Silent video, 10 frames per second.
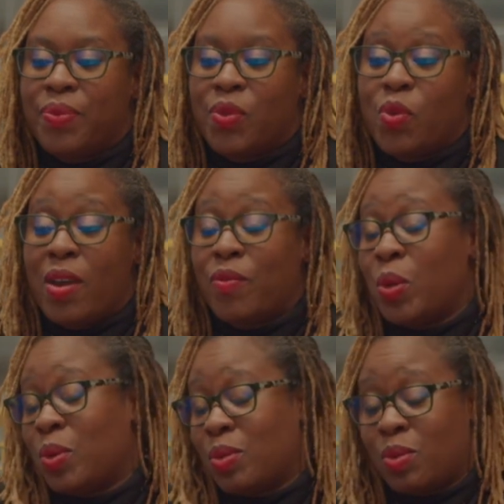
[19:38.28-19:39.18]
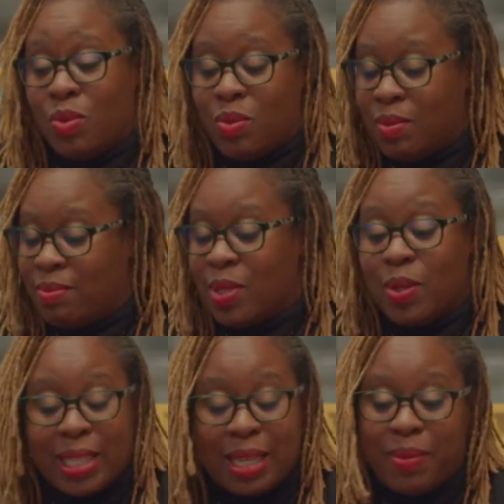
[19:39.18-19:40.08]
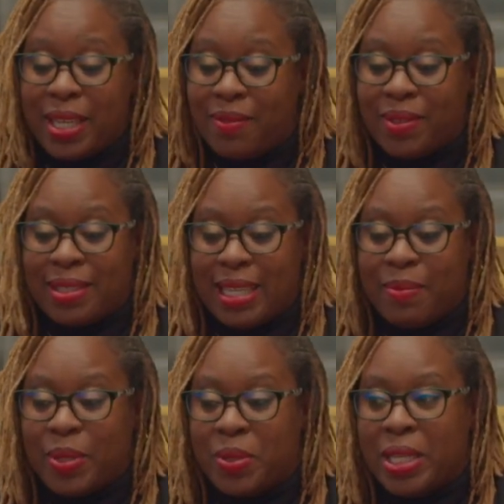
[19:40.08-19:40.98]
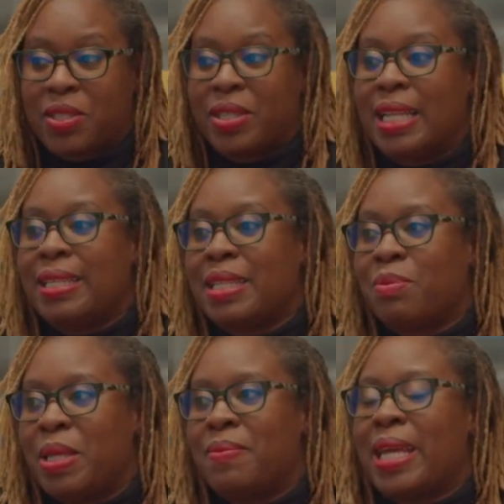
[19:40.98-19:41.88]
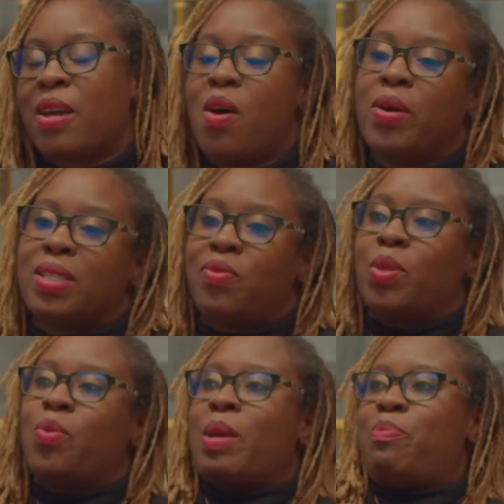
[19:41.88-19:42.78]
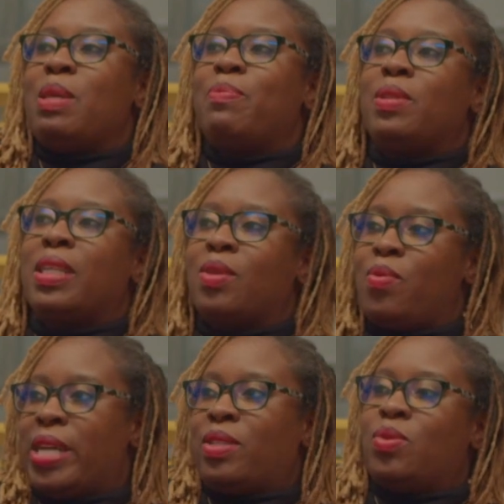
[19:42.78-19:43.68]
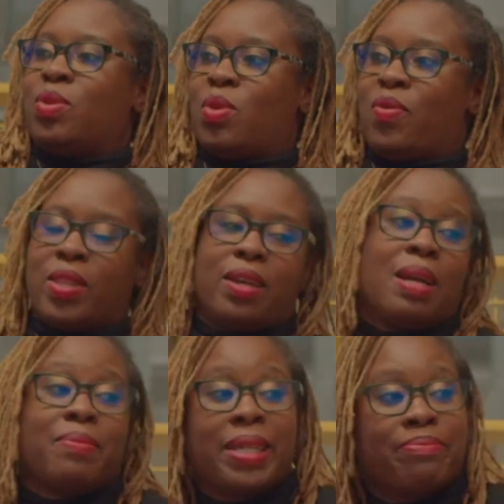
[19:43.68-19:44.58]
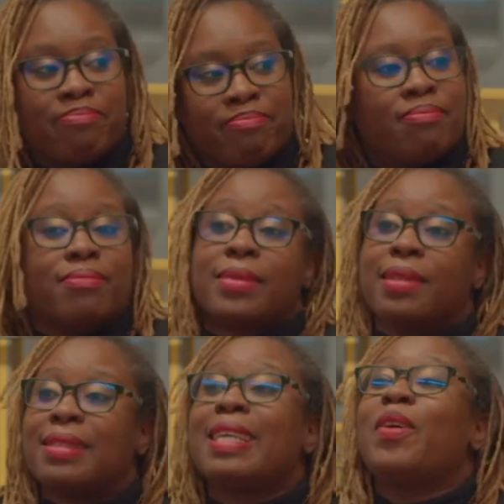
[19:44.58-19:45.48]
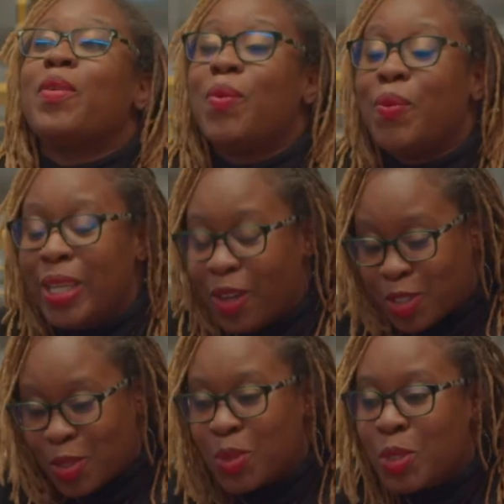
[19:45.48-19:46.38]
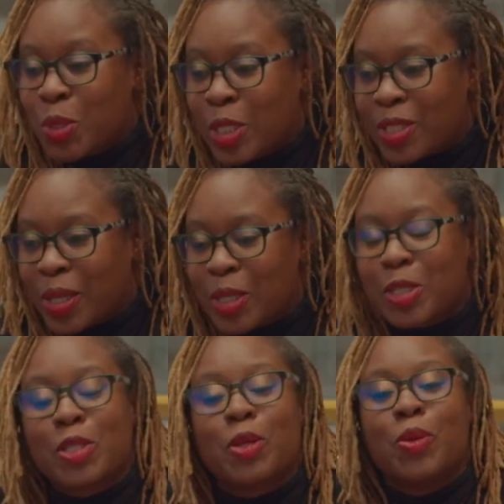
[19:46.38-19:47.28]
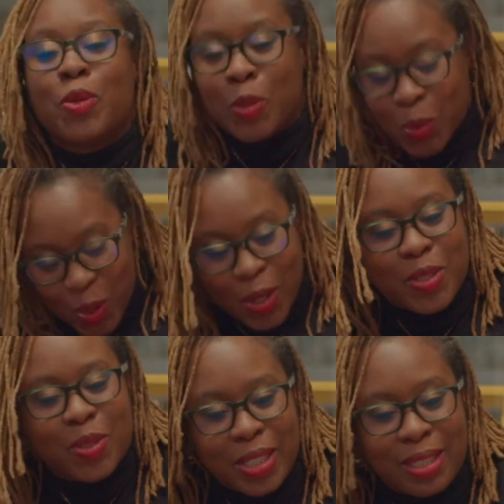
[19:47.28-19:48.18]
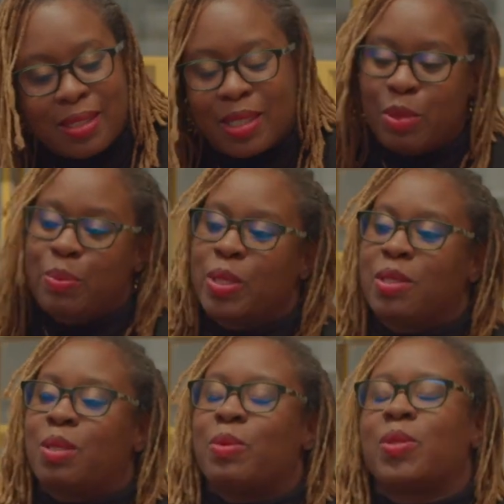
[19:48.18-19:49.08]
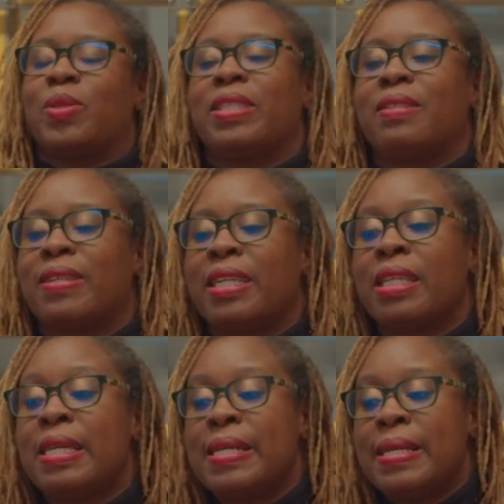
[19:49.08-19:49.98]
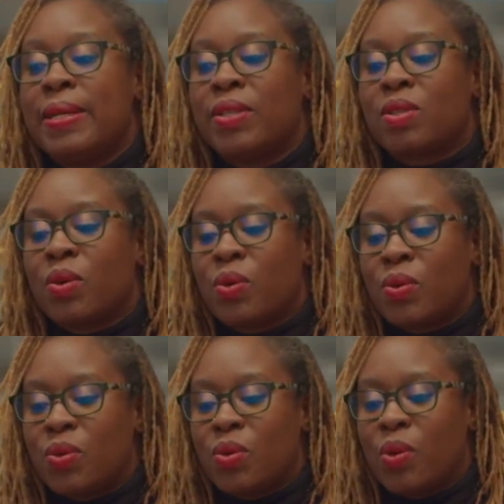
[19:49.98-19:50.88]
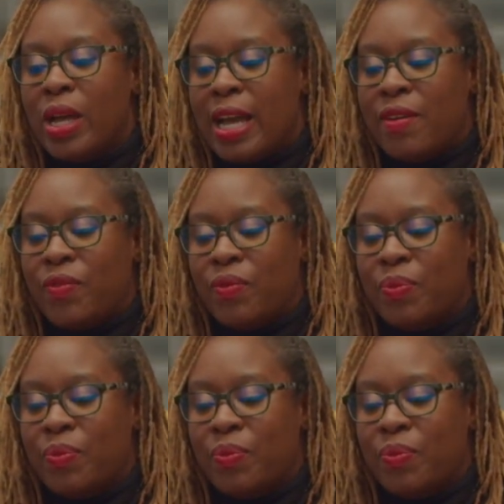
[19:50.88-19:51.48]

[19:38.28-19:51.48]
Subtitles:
You have those who look like me, have the same intersectionality as me. I'm like, oh, it's for the white people and the white dudes over there. I'm like, we also do it to each other. So you also need to still be participatory, right? So you have